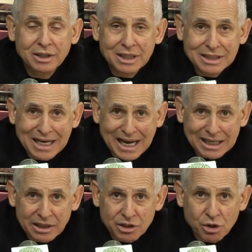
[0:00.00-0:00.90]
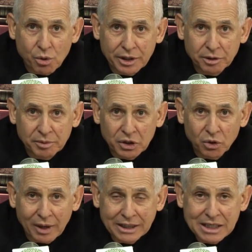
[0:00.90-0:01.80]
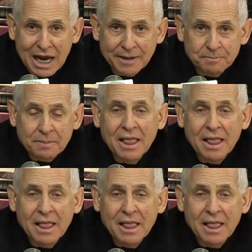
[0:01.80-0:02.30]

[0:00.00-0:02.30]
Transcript: today is going to be a great day.